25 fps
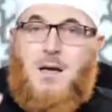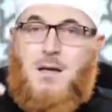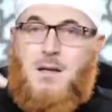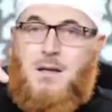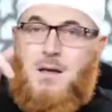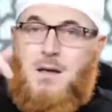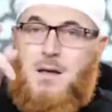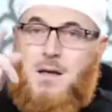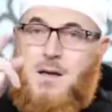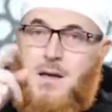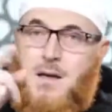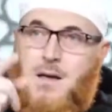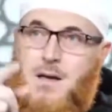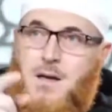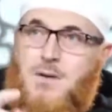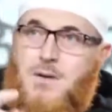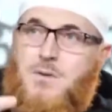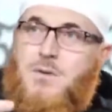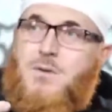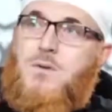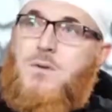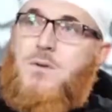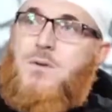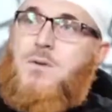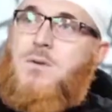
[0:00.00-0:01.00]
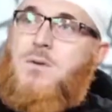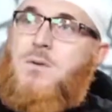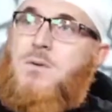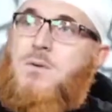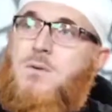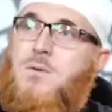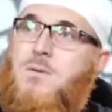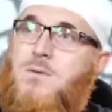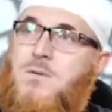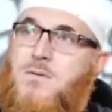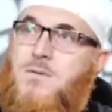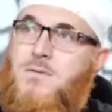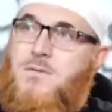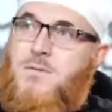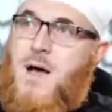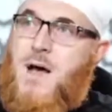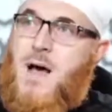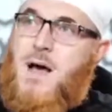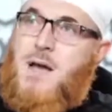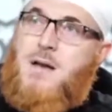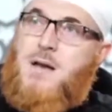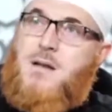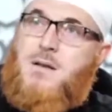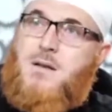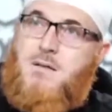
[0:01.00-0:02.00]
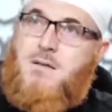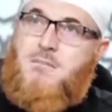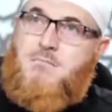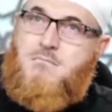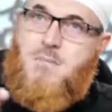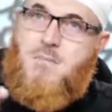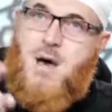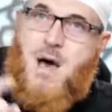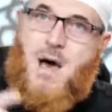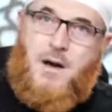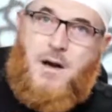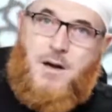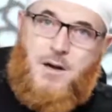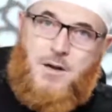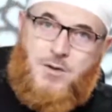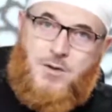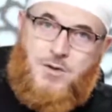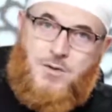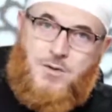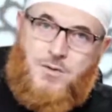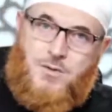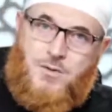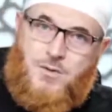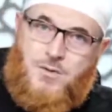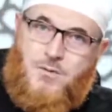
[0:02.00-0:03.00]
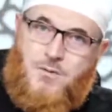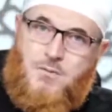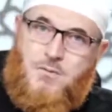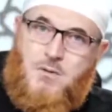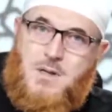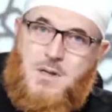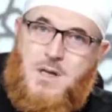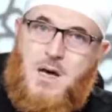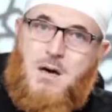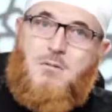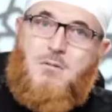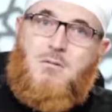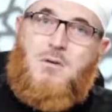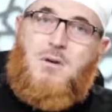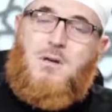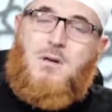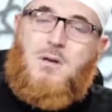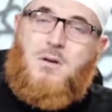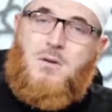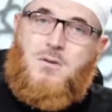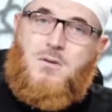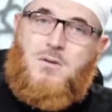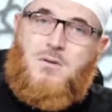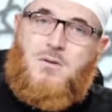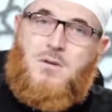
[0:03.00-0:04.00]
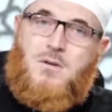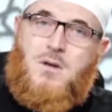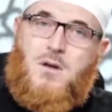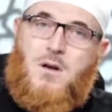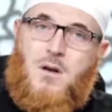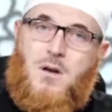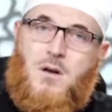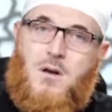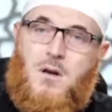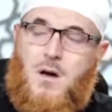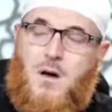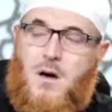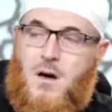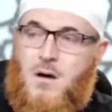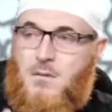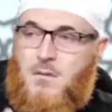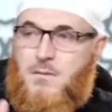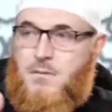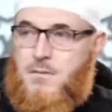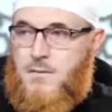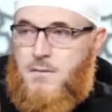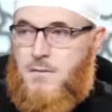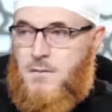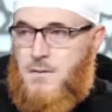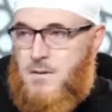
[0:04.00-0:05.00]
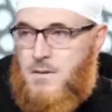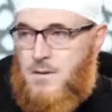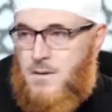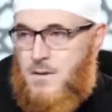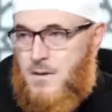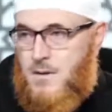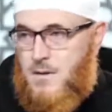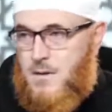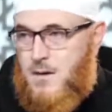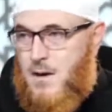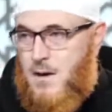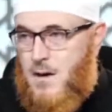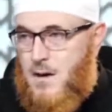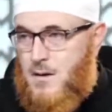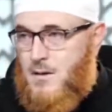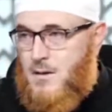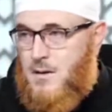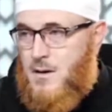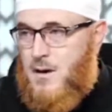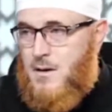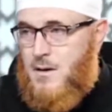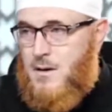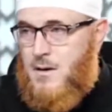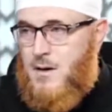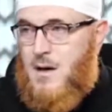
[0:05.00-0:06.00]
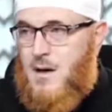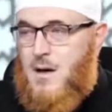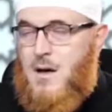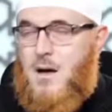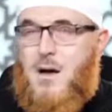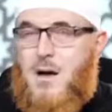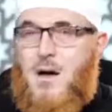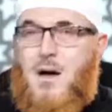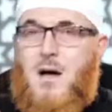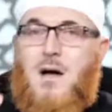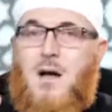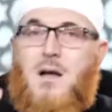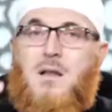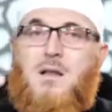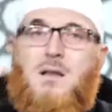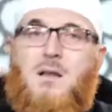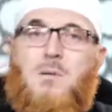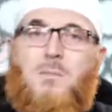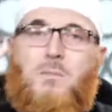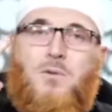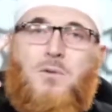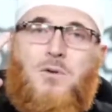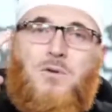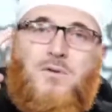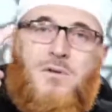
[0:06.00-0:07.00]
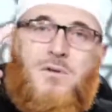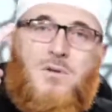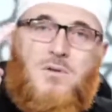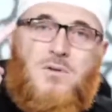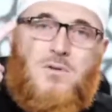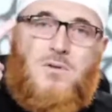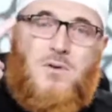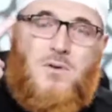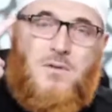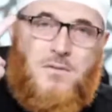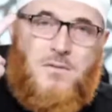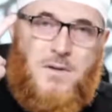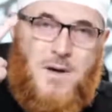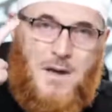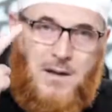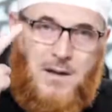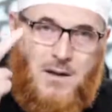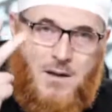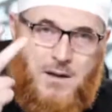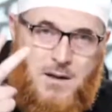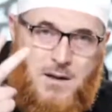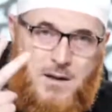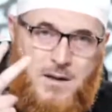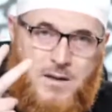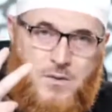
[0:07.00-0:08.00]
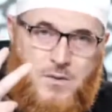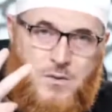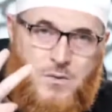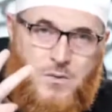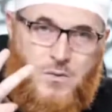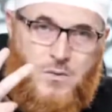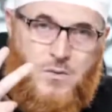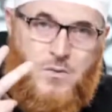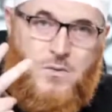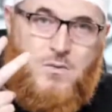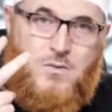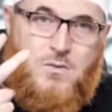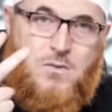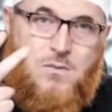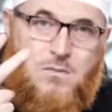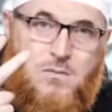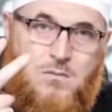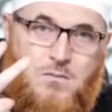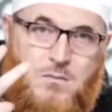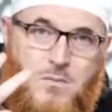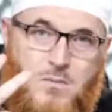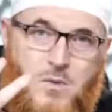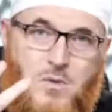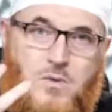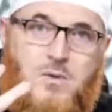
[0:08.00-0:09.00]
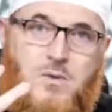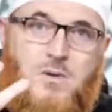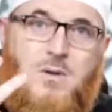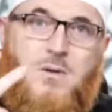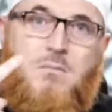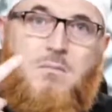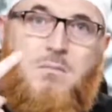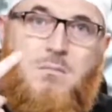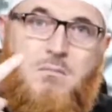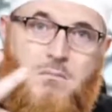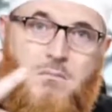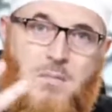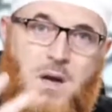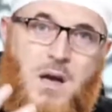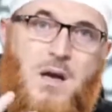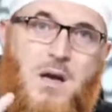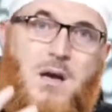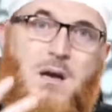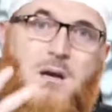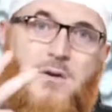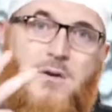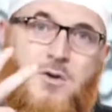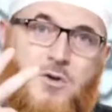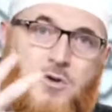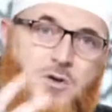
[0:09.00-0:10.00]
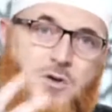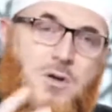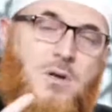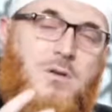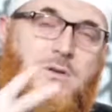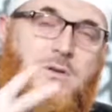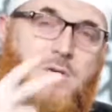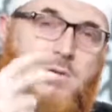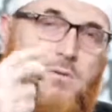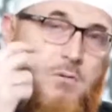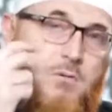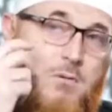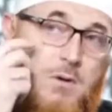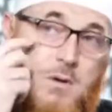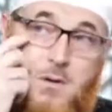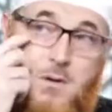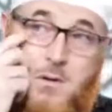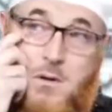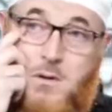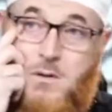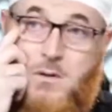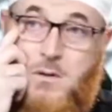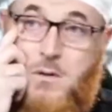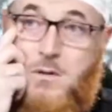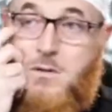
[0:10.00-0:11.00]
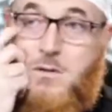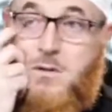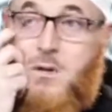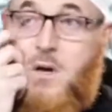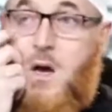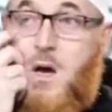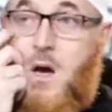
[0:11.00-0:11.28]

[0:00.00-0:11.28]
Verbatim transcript: There is no valid marriage without the consent of the guardian and the presence of at least two Muslim male just witnesses.